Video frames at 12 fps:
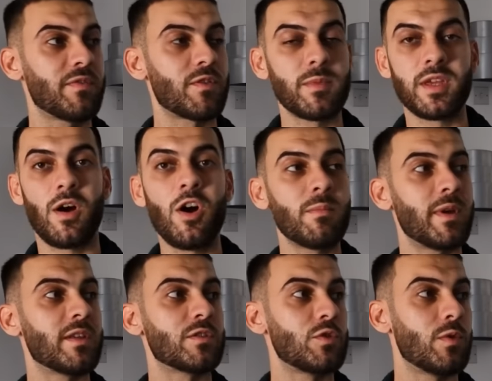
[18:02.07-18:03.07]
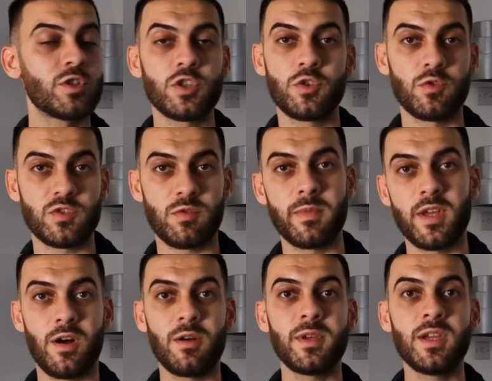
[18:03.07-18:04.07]
from the army, the 200 euros from the
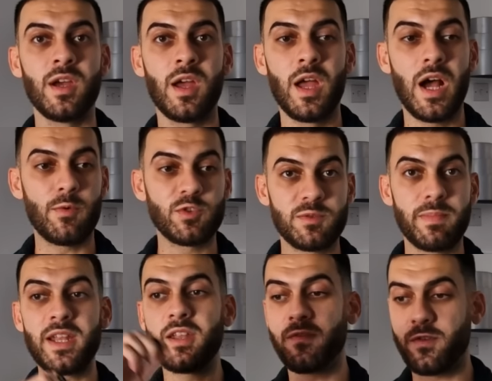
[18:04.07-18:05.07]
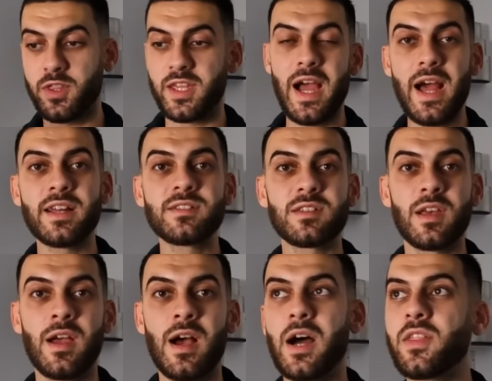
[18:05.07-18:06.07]
army. I would spend it for the ads
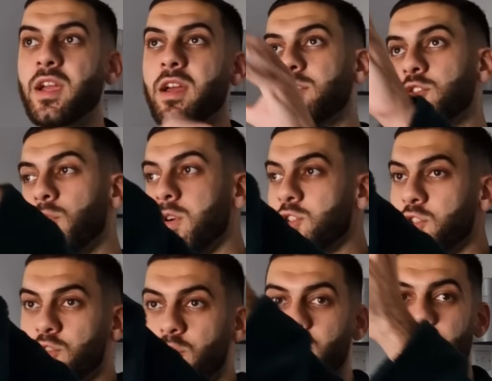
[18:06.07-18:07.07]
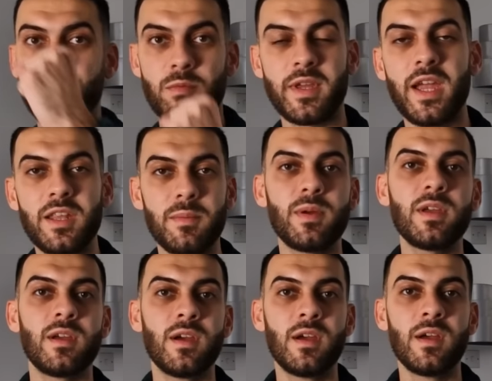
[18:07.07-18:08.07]
and then get the 200 euros from
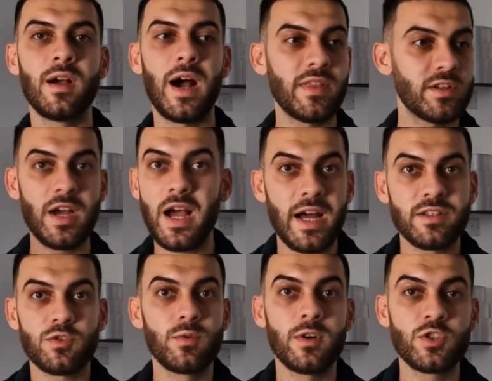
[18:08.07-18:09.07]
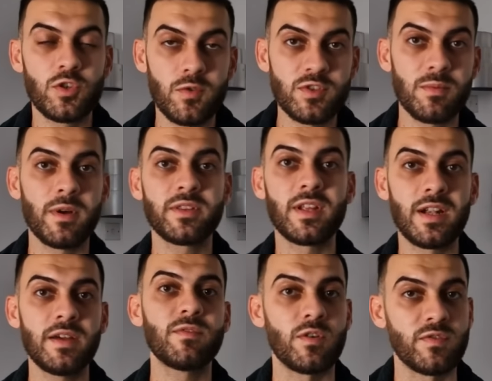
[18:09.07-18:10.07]
KDP. And then I had 200 euros a month to
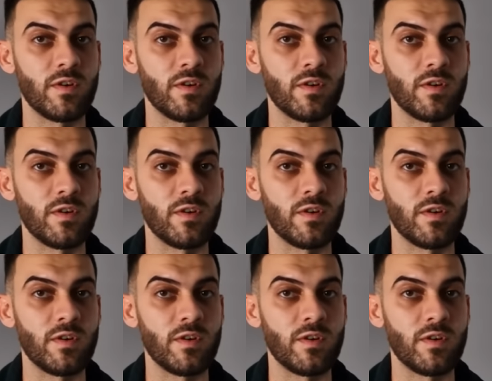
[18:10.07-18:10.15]
live off